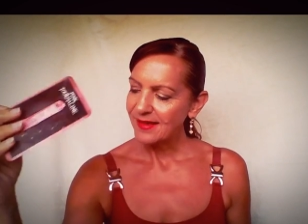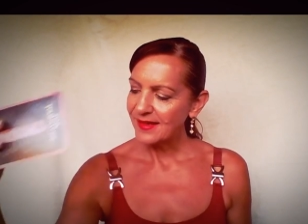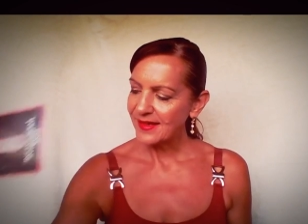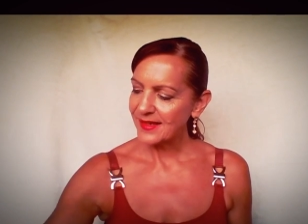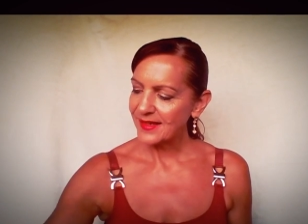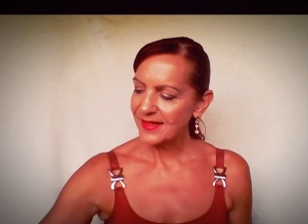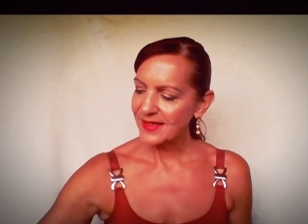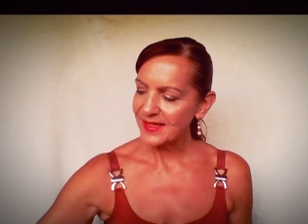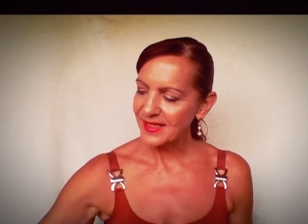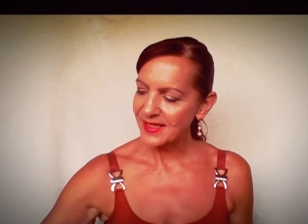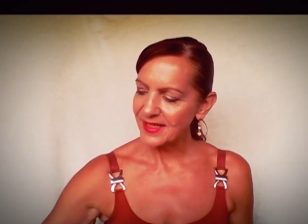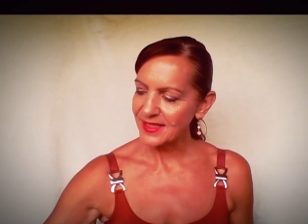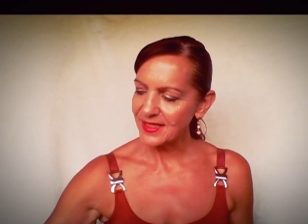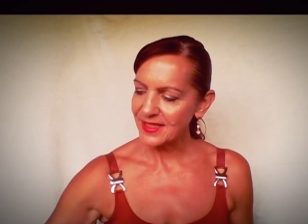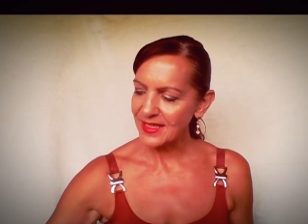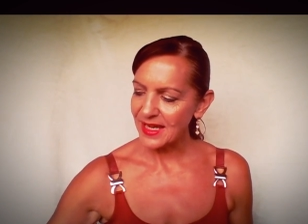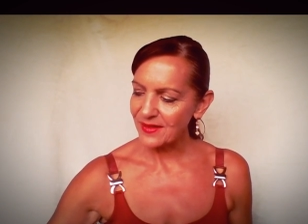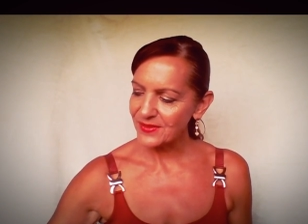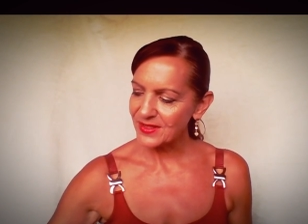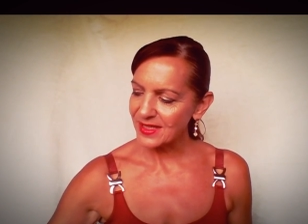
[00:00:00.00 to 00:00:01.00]
Uh, you
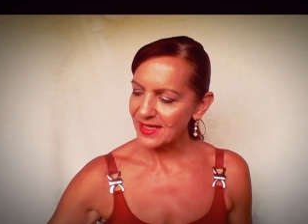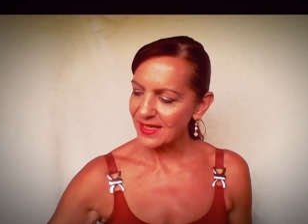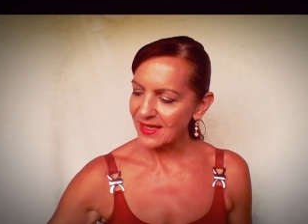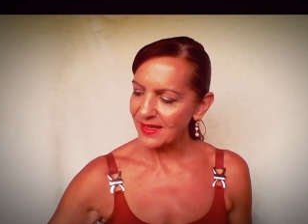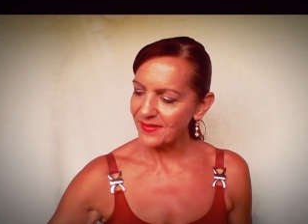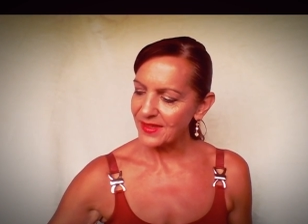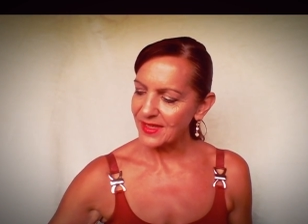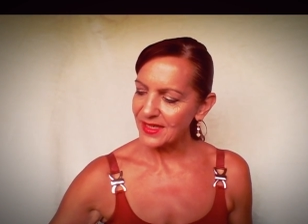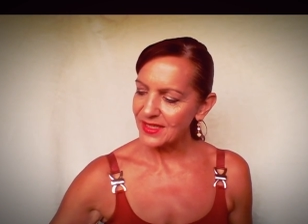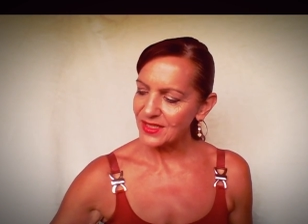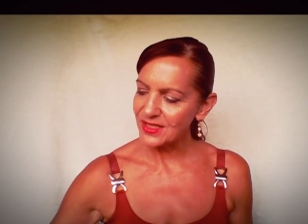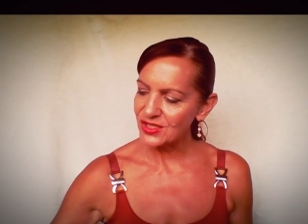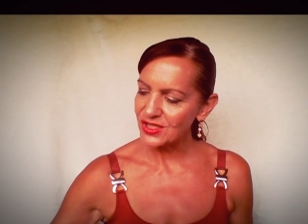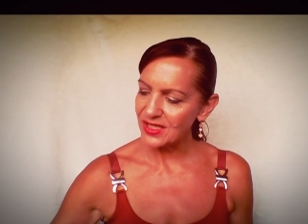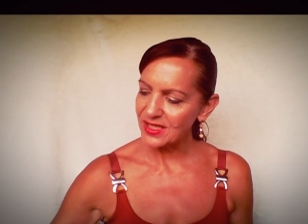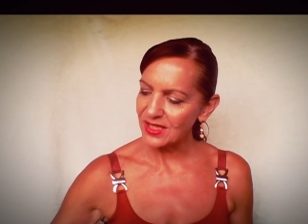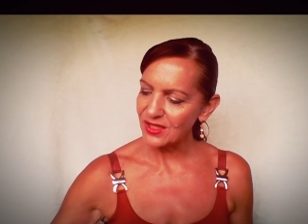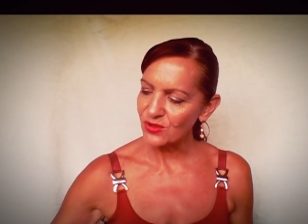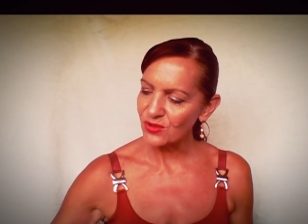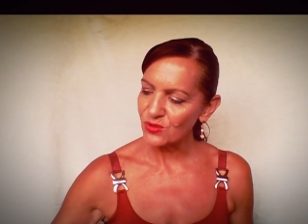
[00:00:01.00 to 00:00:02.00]
have to cut the
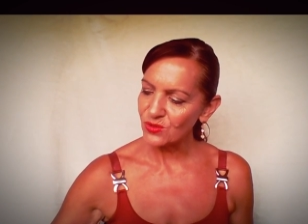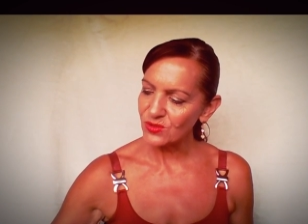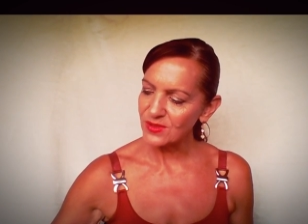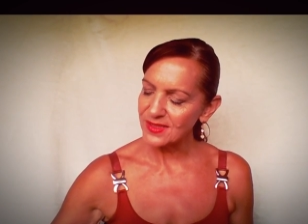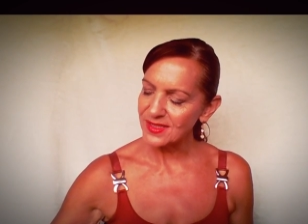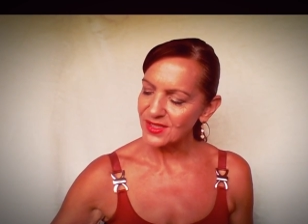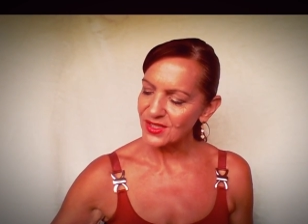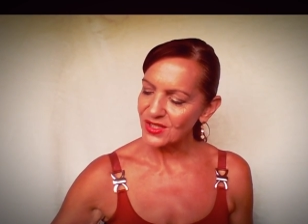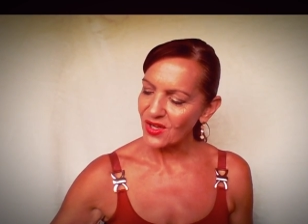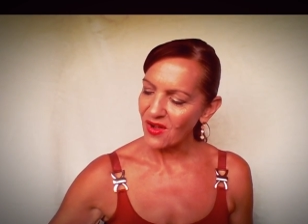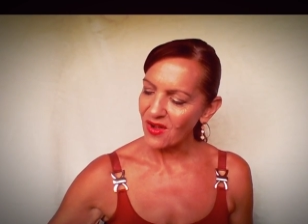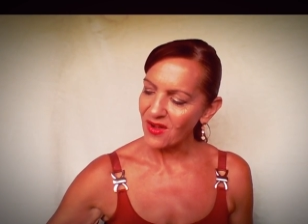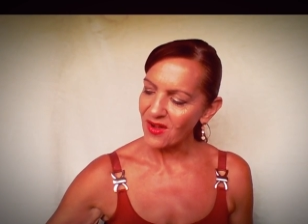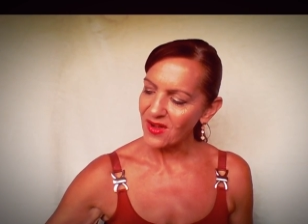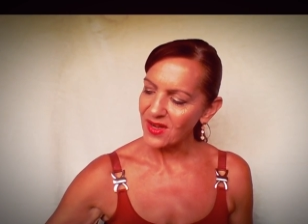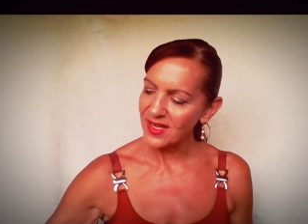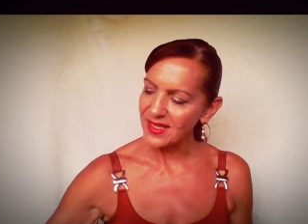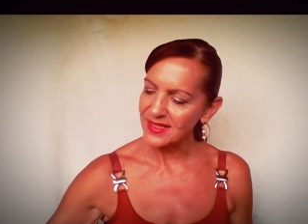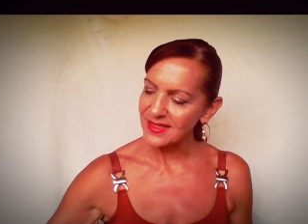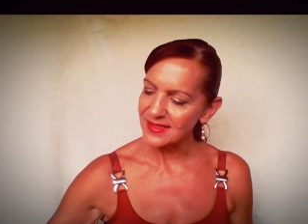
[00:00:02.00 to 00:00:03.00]
energetic cords and
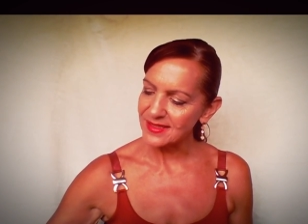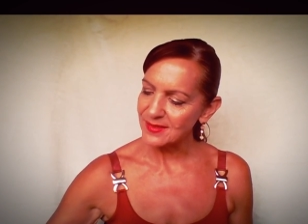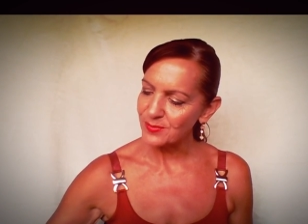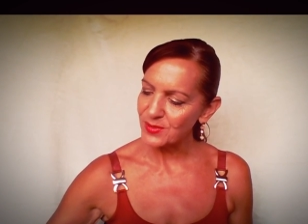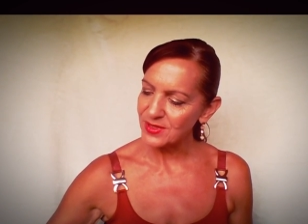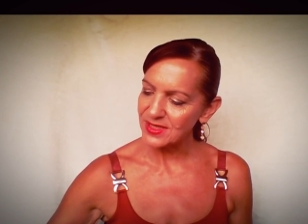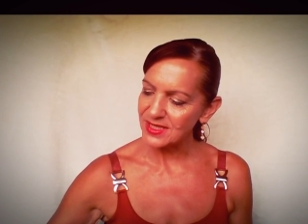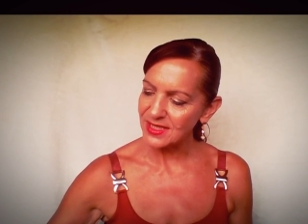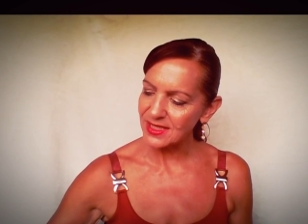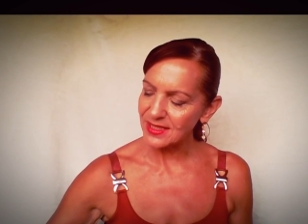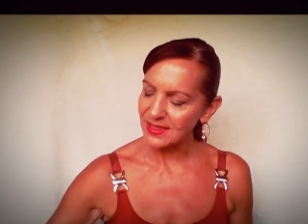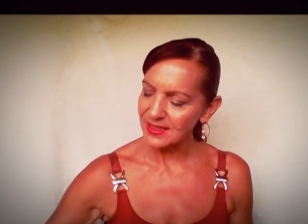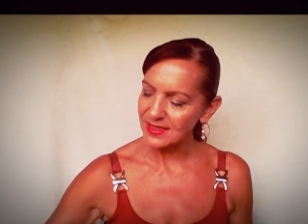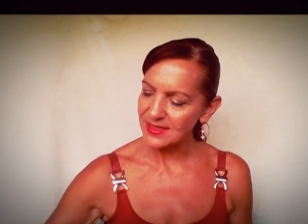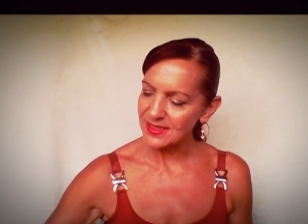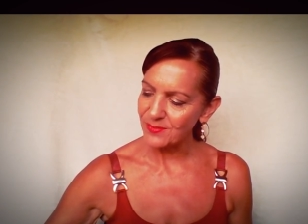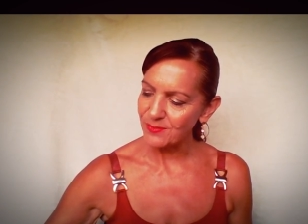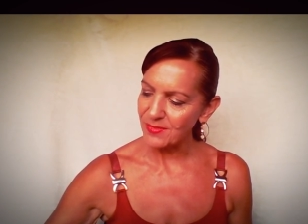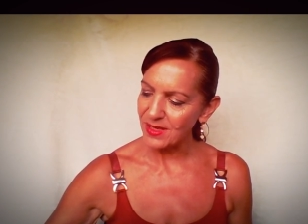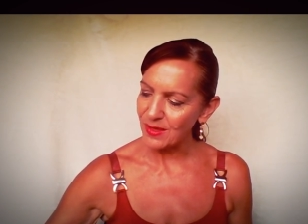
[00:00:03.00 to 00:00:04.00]
ties, particularly
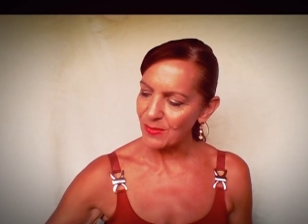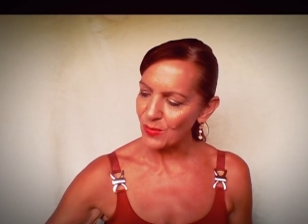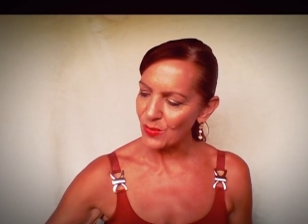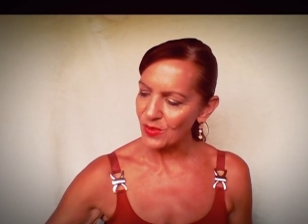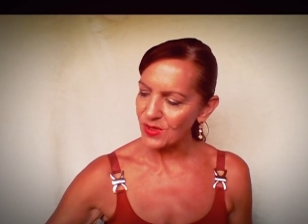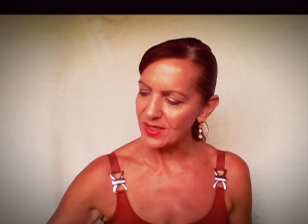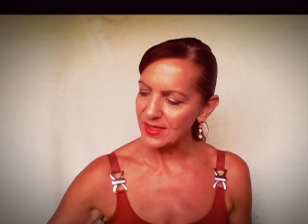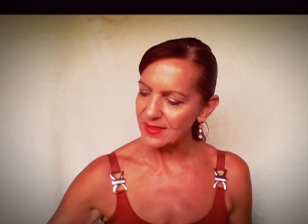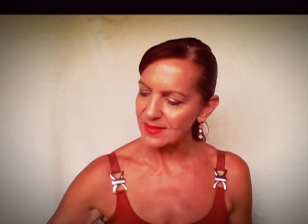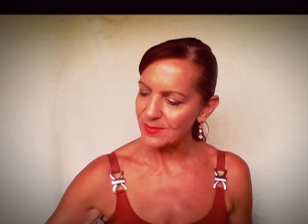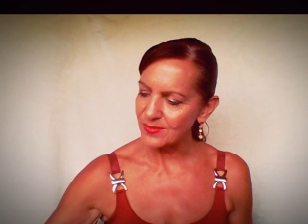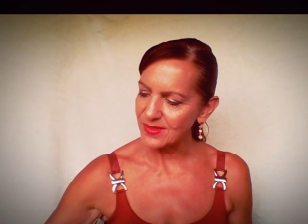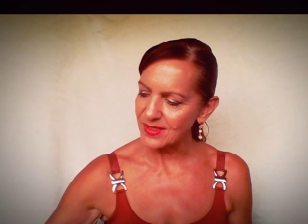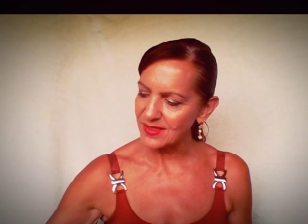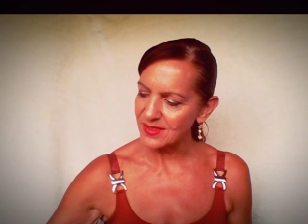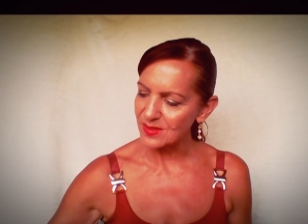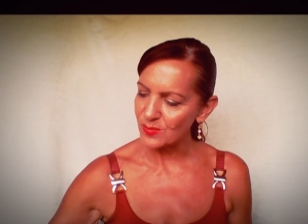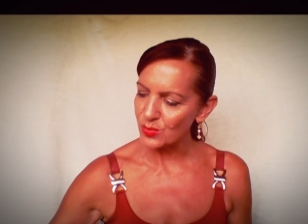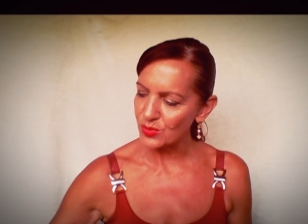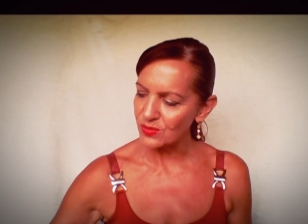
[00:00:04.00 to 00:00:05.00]
to memories,
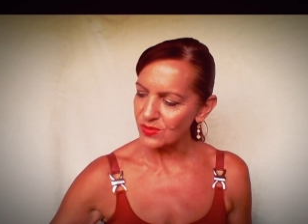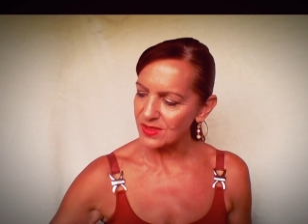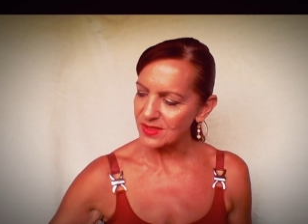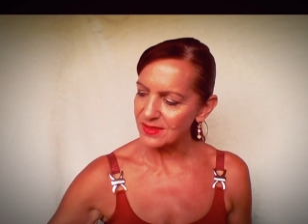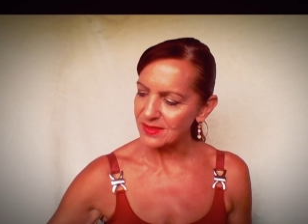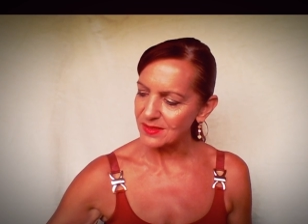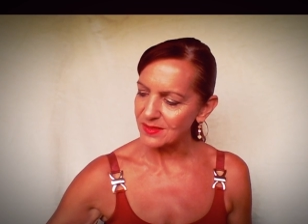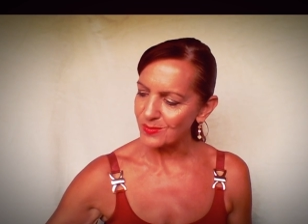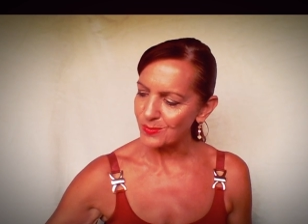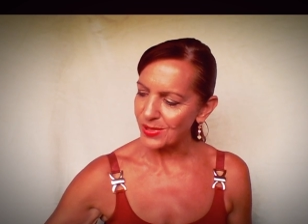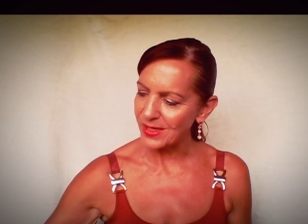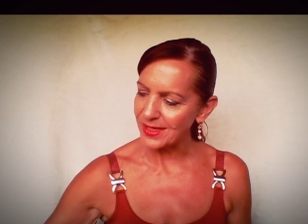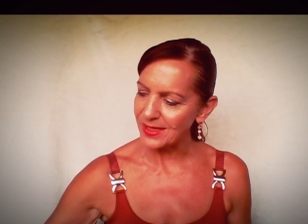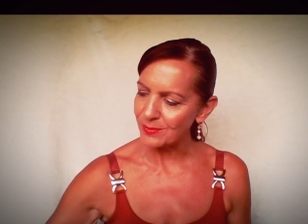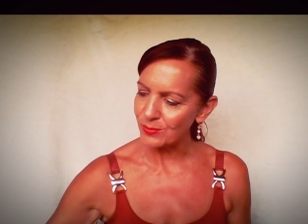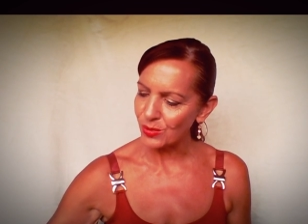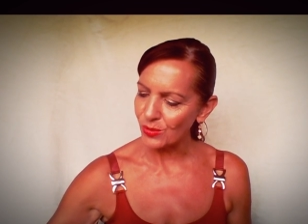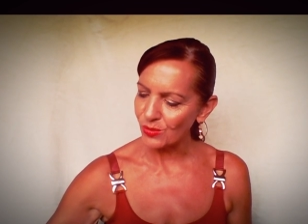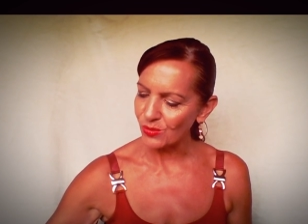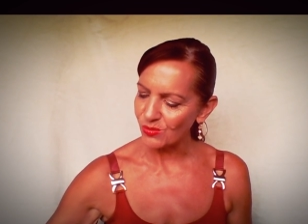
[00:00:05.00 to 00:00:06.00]
experiences,
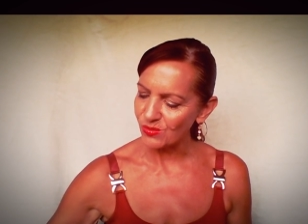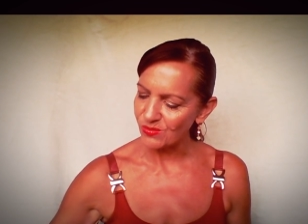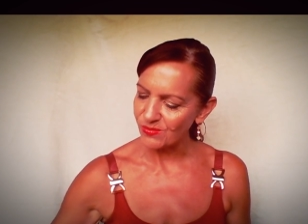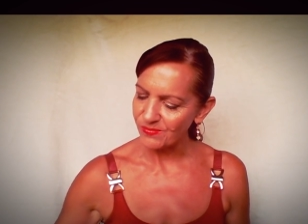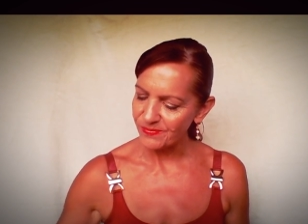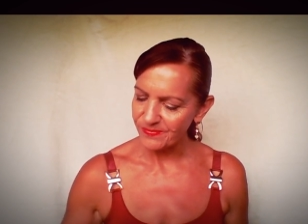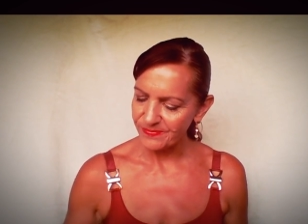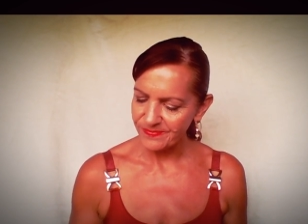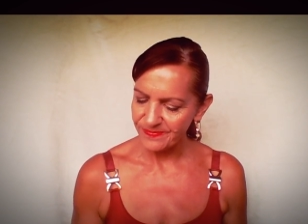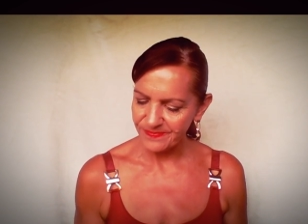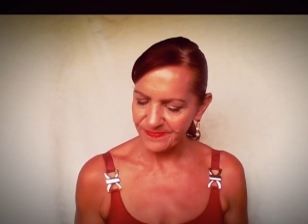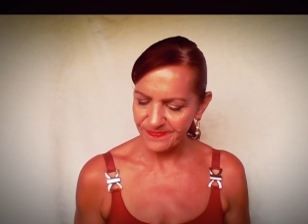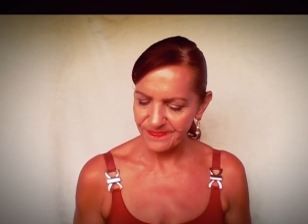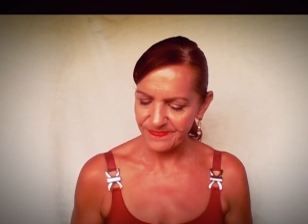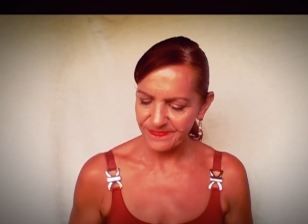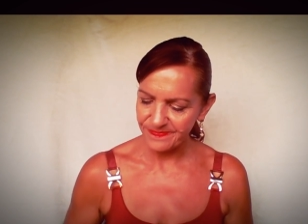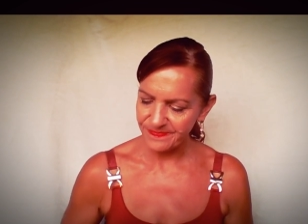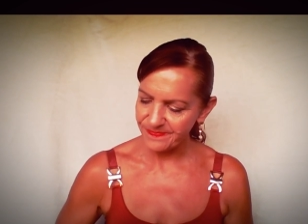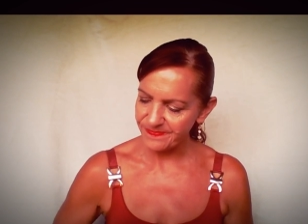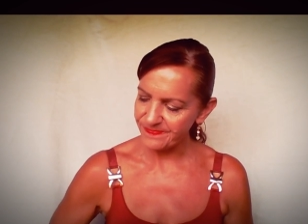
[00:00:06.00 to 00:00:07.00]
people.
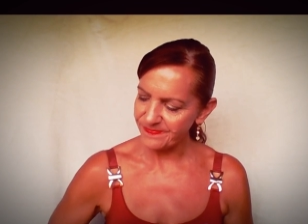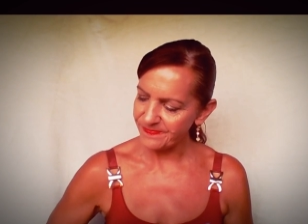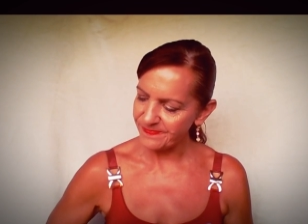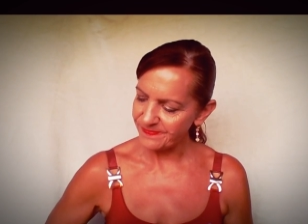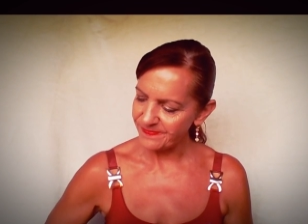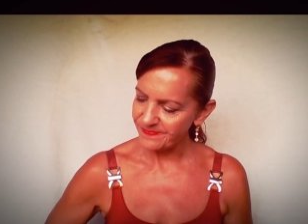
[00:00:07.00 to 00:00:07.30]
Mm -hmm.